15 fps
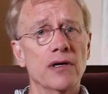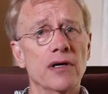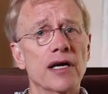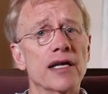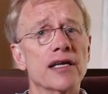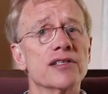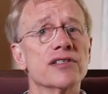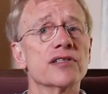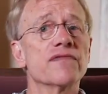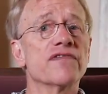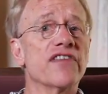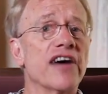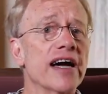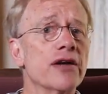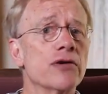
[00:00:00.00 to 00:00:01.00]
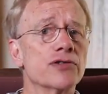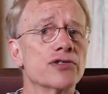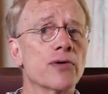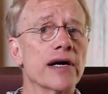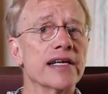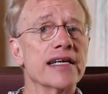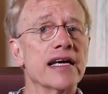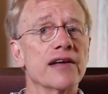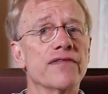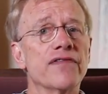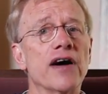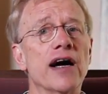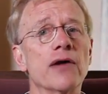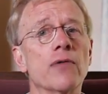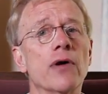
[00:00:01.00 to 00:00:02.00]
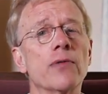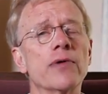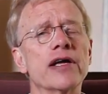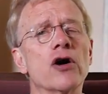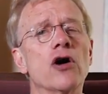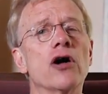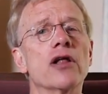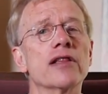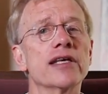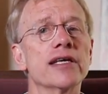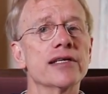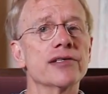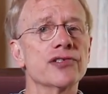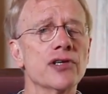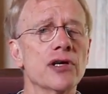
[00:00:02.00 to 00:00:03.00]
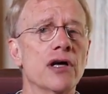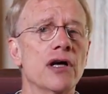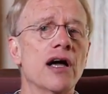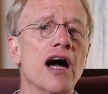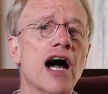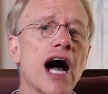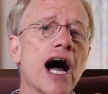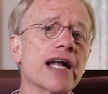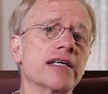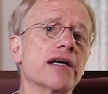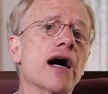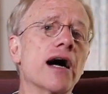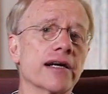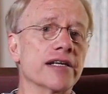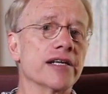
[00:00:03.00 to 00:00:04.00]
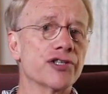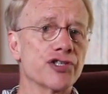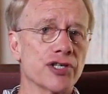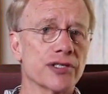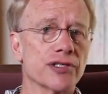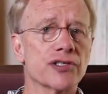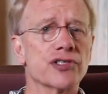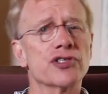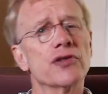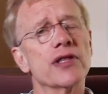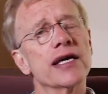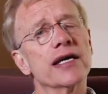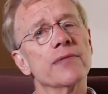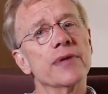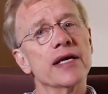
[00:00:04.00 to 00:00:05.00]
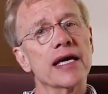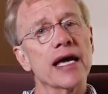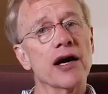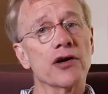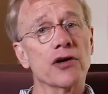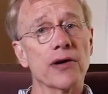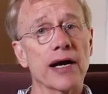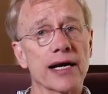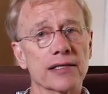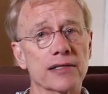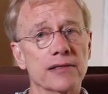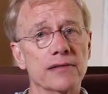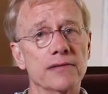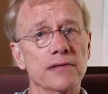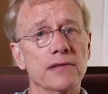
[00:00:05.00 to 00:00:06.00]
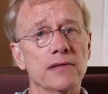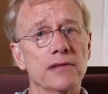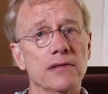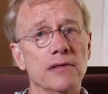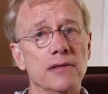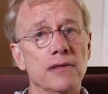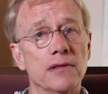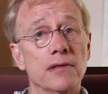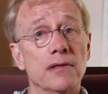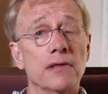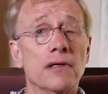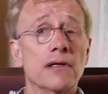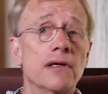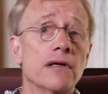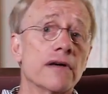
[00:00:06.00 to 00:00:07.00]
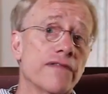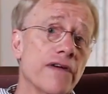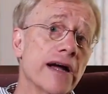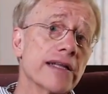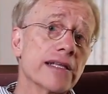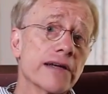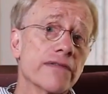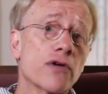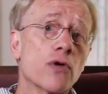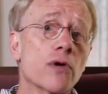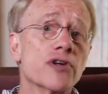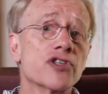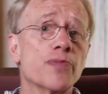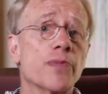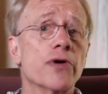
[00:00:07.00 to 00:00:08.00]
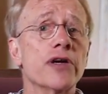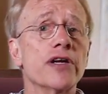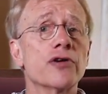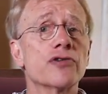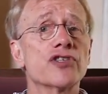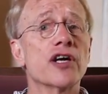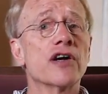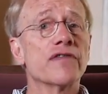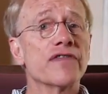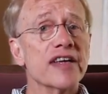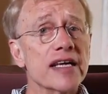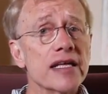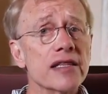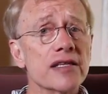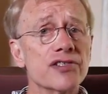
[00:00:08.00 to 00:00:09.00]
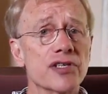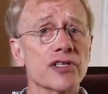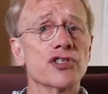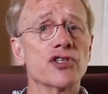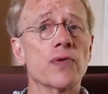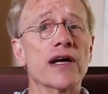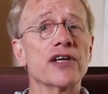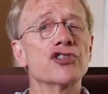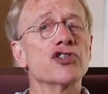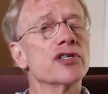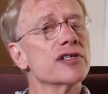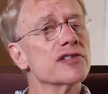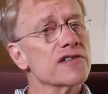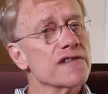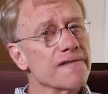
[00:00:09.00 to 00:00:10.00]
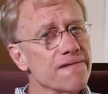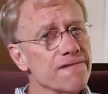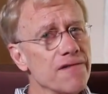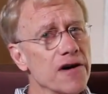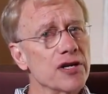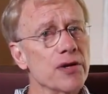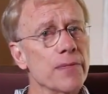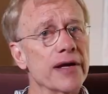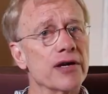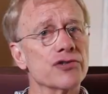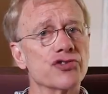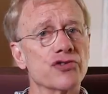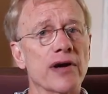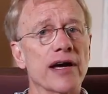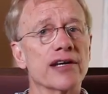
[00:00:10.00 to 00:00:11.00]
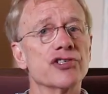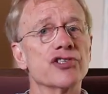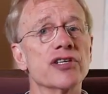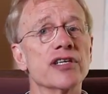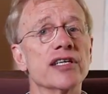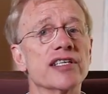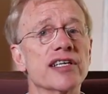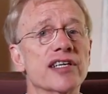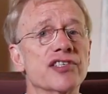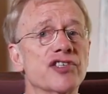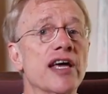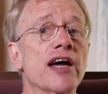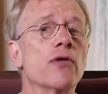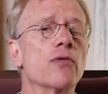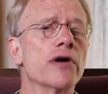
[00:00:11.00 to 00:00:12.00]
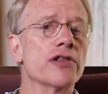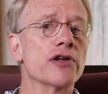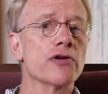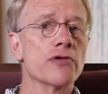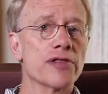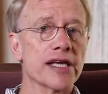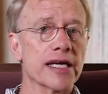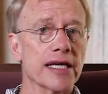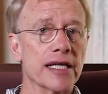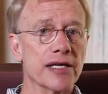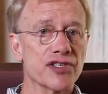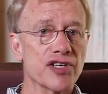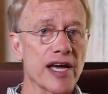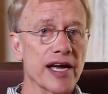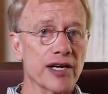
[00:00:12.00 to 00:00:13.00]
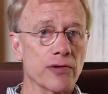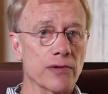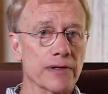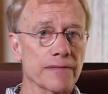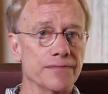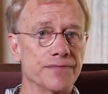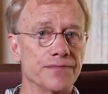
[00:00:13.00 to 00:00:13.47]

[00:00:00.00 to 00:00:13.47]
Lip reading: It is vital to identify what we call these hot cognitions so they can be counteracted. Finally, of course, putting yourself in the situation is the fundamental strategy to test out whether your thinking is accurate.